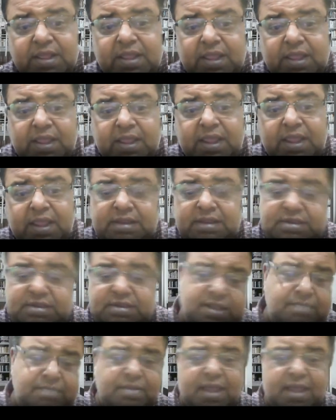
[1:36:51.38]
In
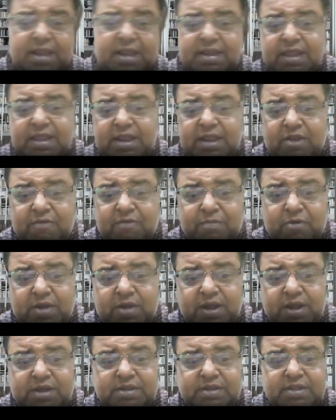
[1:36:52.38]
some category of
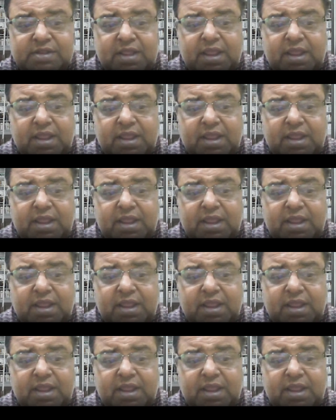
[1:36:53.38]
products,